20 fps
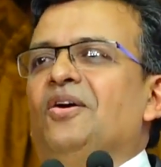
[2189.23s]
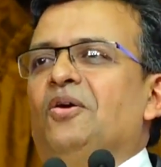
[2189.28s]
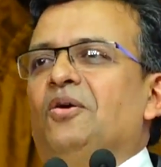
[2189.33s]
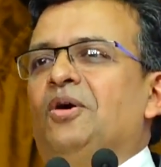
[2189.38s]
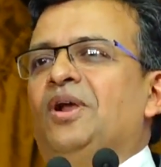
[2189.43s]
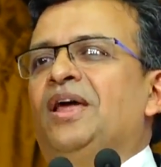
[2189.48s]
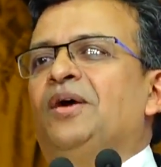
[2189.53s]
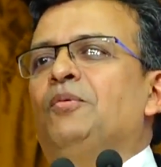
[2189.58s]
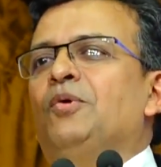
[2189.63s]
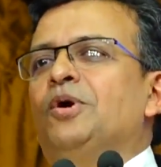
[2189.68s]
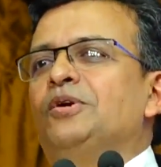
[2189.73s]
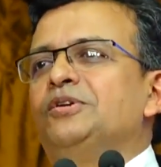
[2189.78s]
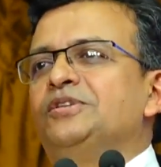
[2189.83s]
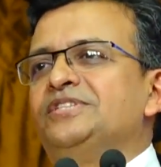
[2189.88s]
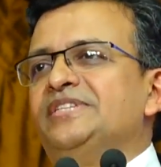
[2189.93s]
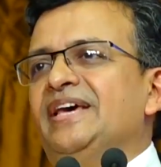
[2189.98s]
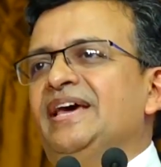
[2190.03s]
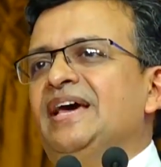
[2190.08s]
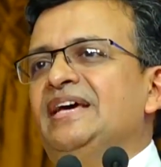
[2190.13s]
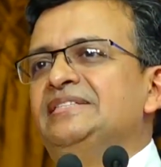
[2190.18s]
All I want to
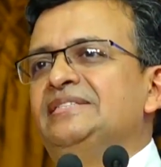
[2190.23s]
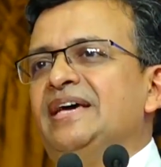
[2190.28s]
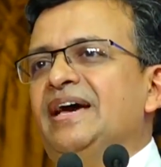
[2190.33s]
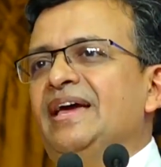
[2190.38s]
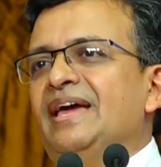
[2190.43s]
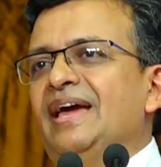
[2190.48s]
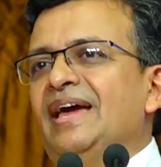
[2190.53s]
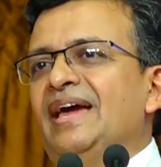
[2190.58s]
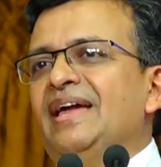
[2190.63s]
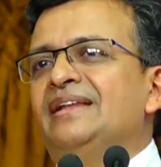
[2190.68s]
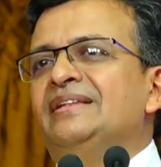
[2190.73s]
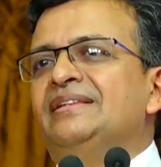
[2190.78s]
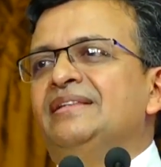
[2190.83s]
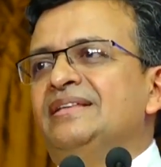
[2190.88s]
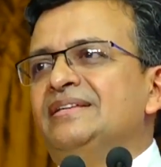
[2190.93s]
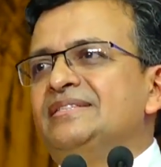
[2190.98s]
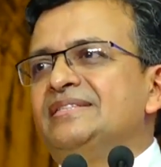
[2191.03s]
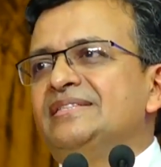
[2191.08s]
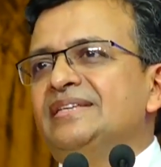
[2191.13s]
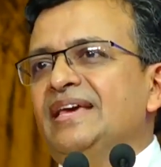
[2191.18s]
say as I end
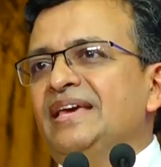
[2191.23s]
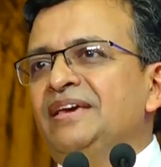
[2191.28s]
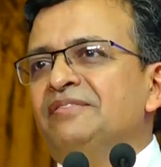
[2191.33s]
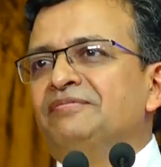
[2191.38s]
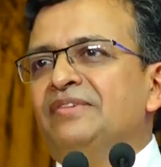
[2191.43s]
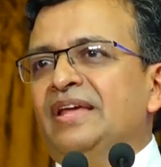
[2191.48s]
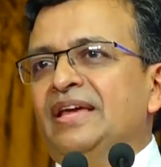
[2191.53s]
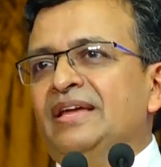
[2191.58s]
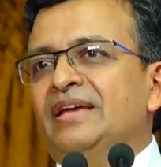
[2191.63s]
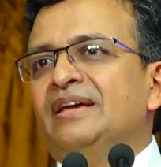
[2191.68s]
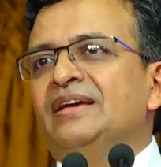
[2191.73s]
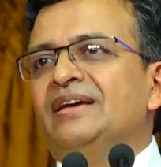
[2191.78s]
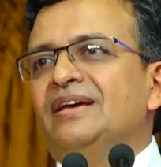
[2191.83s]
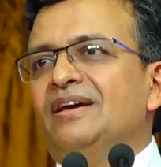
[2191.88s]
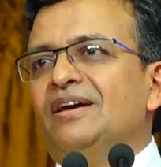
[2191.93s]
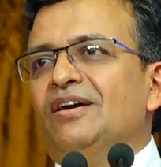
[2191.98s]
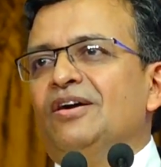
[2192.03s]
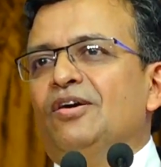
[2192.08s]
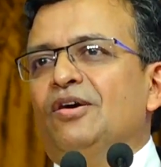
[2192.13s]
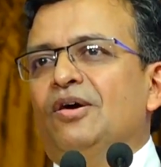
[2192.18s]
this evening
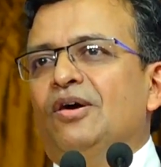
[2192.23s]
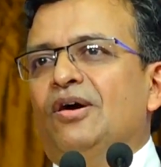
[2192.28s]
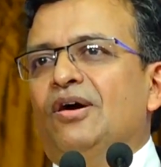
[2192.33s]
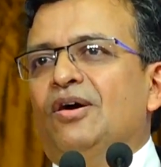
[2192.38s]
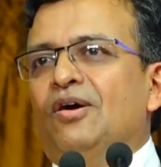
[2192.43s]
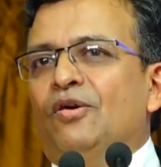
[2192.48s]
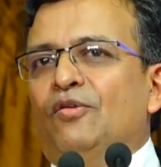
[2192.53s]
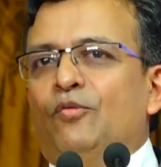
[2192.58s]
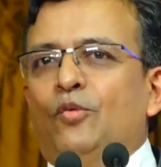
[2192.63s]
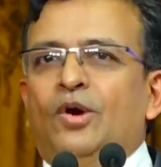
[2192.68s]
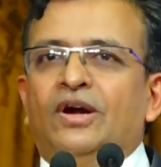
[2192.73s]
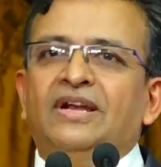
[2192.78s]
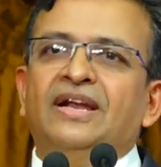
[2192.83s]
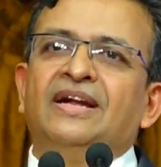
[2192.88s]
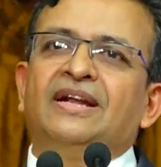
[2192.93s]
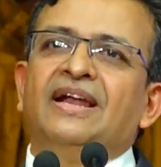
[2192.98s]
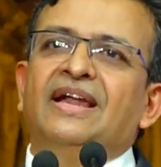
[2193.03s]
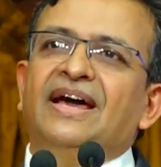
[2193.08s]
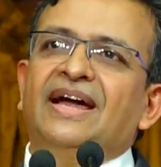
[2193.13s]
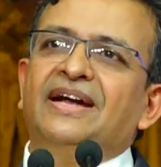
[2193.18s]
of what
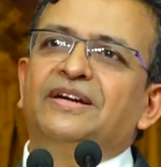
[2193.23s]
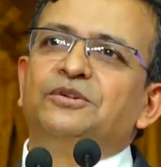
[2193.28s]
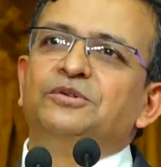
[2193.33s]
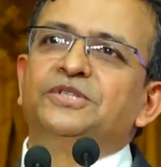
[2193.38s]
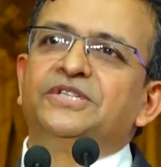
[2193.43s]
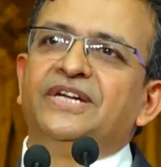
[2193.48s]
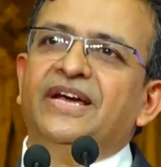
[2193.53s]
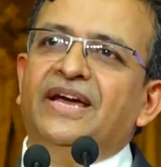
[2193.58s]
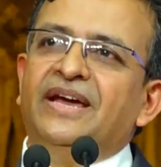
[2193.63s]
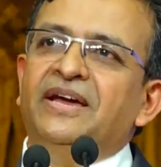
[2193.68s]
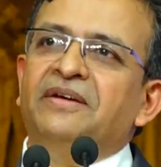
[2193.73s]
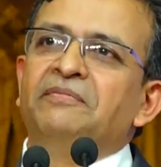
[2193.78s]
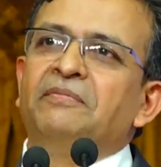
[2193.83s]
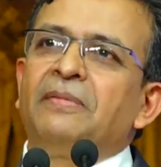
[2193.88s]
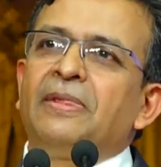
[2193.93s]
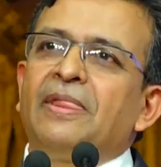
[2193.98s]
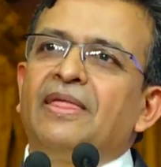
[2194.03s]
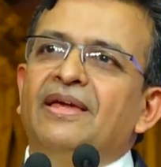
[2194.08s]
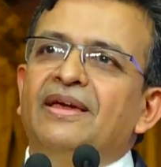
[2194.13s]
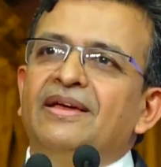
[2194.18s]
little I had to share
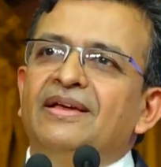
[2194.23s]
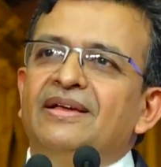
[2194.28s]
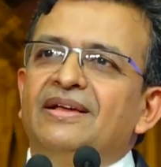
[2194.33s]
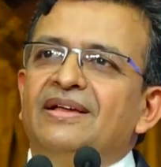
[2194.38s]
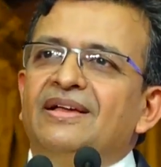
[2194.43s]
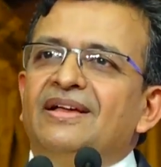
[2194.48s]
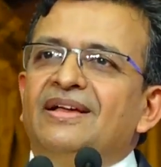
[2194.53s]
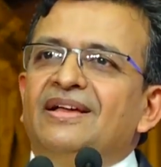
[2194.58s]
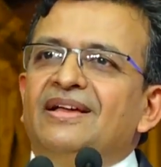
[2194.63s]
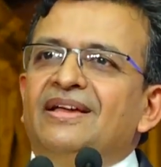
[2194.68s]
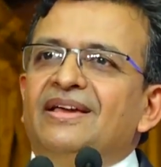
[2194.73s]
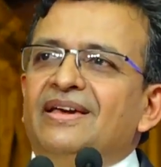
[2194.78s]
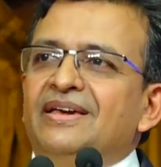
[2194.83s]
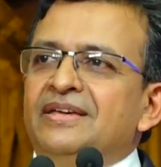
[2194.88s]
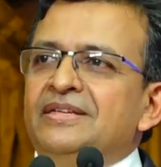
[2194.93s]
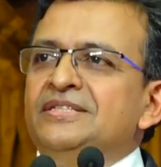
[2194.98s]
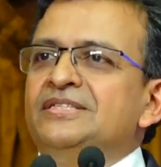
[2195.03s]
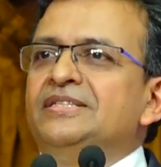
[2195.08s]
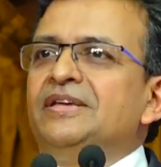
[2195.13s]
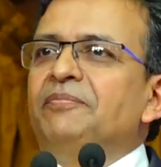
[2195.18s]

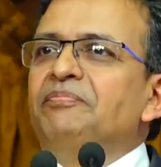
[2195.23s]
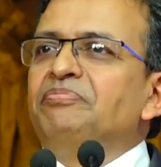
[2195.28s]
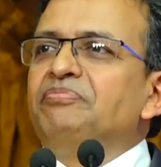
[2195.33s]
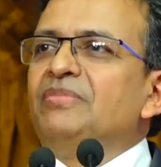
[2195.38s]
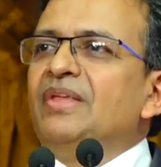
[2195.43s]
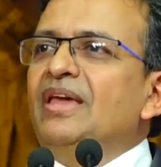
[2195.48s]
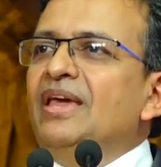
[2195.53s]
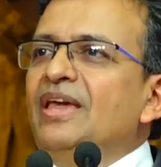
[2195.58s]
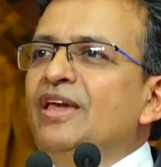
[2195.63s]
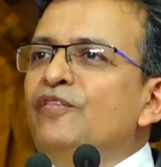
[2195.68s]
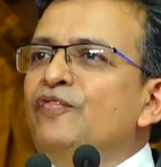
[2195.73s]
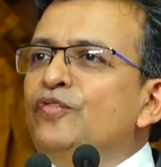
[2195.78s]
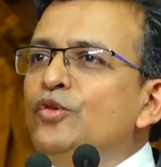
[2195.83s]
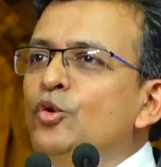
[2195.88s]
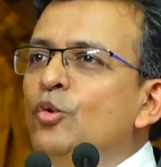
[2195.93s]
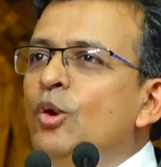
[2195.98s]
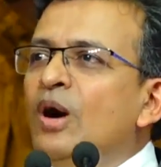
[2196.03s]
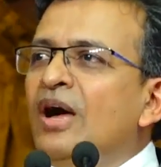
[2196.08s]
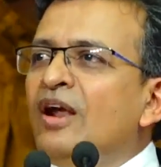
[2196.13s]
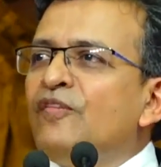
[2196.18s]
is, if
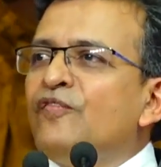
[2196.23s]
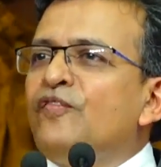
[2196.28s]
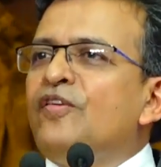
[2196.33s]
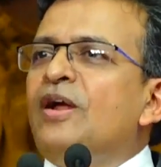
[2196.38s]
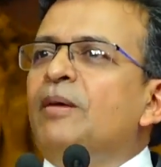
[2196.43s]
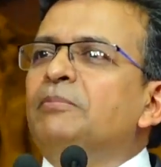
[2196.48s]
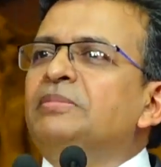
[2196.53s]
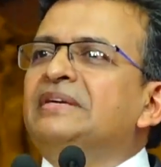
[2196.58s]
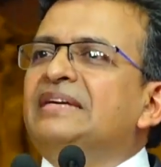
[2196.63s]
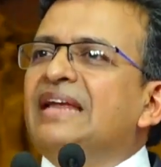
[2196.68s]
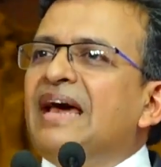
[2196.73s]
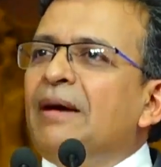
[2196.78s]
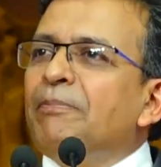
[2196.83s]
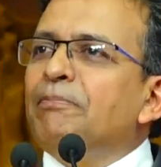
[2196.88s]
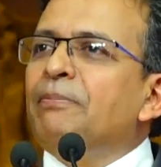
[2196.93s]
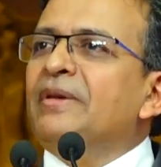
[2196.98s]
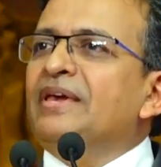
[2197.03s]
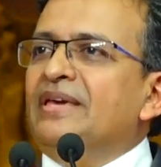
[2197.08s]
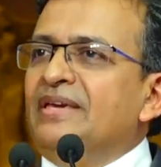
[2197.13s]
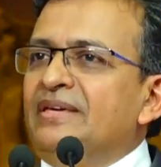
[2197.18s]
you are from
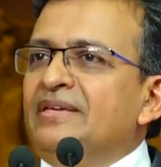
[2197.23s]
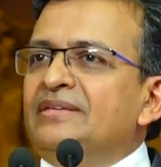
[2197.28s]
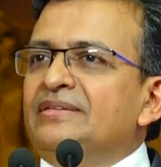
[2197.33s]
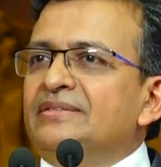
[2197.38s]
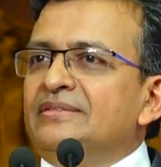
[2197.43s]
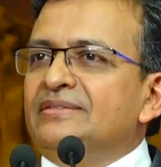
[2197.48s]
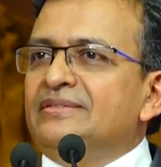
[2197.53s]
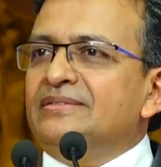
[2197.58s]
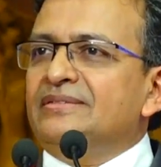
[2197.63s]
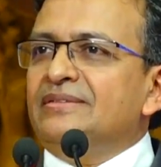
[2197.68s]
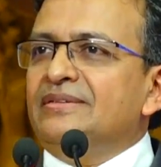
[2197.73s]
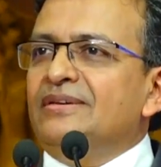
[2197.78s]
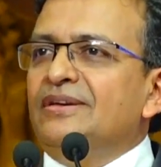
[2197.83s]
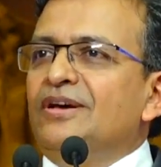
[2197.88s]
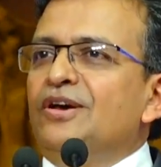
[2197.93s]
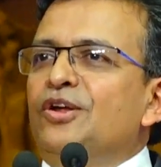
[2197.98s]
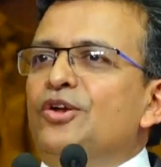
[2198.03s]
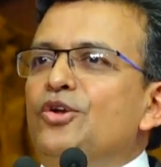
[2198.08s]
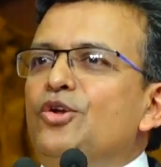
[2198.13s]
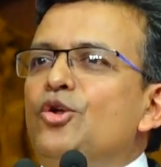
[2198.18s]
TAPMI,
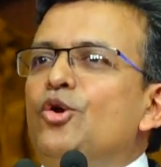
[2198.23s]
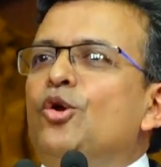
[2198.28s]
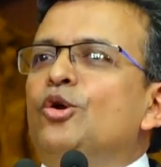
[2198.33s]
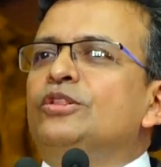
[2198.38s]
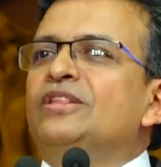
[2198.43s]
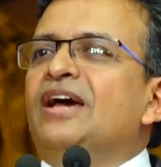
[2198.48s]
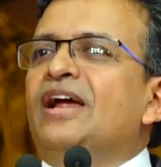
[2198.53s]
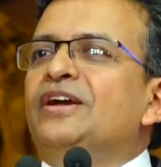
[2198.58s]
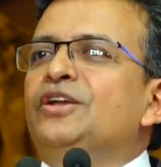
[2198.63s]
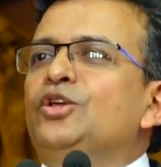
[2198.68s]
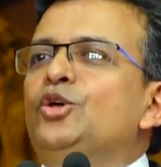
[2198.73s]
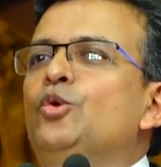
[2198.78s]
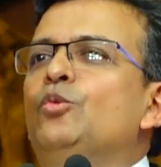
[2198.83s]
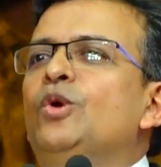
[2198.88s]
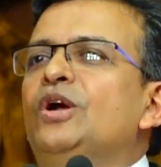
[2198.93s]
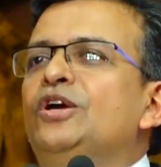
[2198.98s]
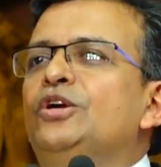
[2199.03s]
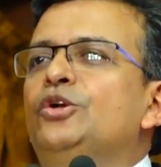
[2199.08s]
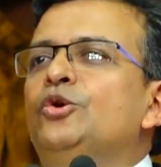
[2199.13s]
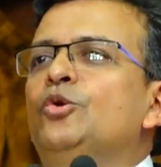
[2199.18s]
know that you
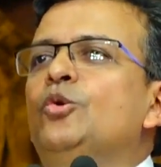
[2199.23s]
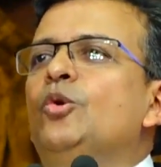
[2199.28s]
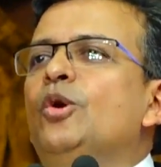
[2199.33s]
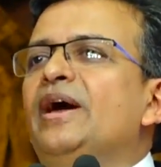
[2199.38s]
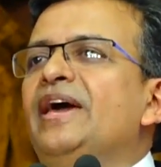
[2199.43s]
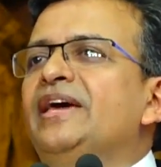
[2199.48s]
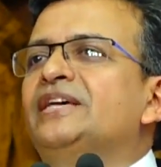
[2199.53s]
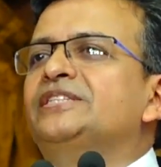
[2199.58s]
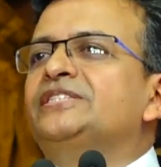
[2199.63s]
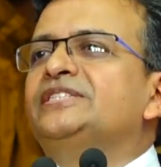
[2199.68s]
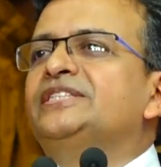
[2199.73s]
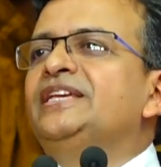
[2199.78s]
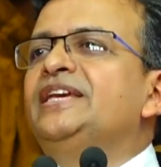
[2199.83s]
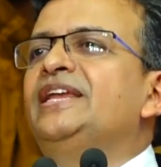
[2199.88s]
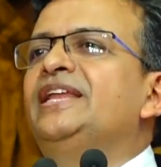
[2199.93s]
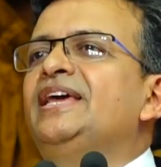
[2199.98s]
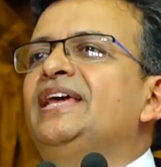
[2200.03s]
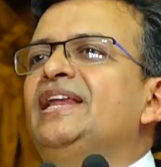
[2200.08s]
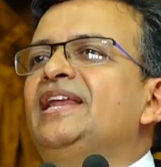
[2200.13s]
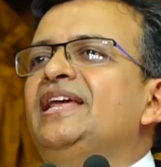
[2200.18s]
will do
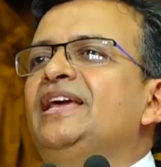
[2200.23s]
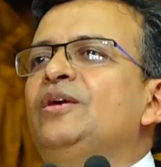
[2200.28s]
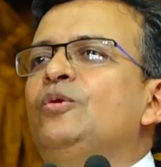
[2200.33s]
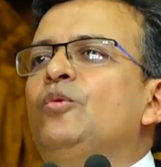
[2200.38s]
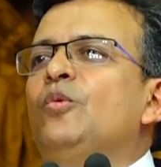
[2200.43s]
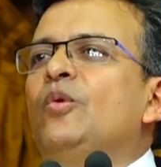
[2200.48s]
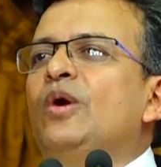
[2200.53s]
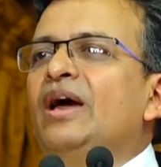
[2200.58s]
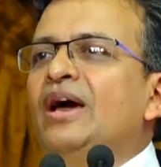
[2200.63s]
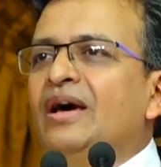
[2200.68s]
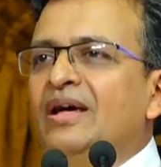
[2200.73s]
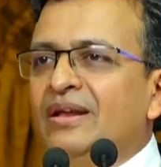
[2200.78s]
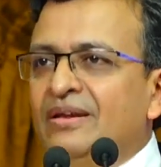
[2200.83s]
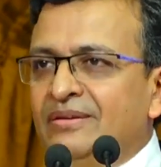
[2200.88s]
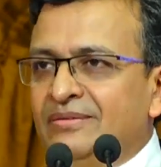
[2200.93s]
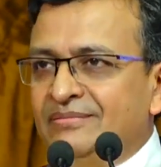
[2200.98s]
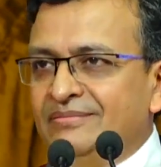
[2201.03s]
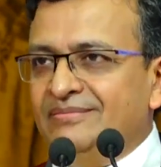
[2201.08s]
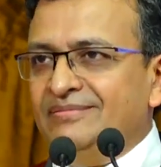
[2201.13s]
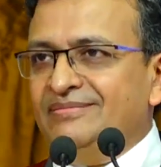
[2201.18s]
exceedingly
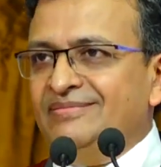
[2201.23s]
well.